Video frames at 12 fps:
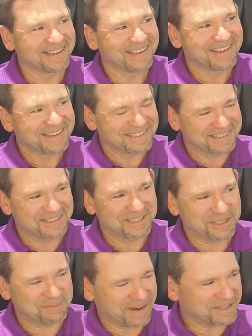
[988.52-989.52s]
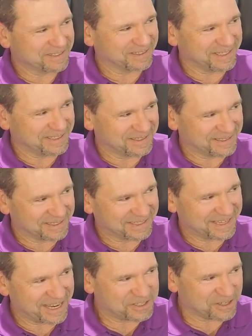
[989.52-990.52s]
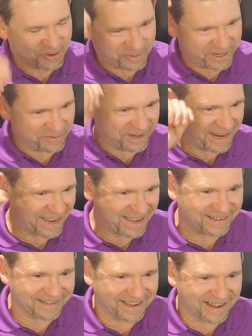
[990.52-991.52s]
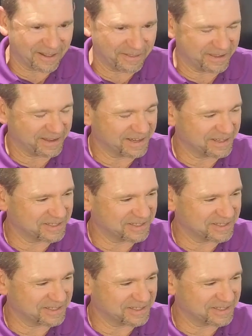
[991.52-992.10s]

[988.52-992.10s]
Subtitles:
But she's basically the catch-all with every hat kind of thing.